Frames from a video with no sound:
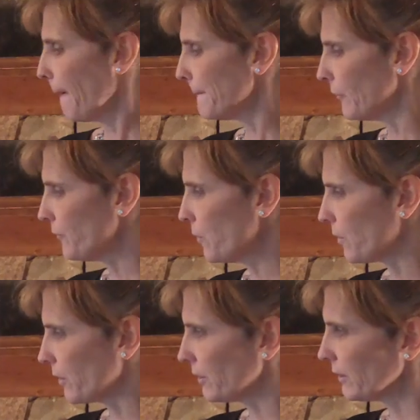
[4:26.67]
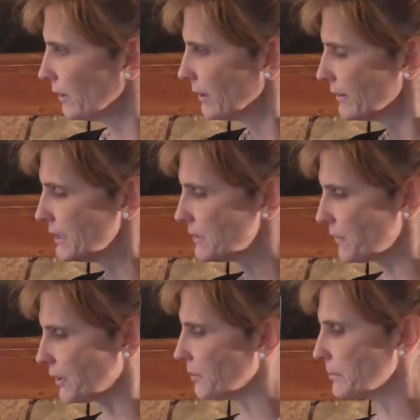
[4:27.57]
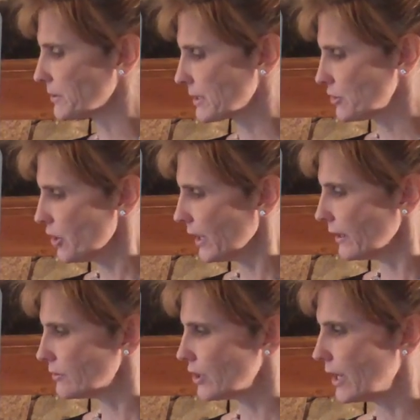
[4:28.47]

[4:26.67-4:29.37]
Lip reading: before these variables can change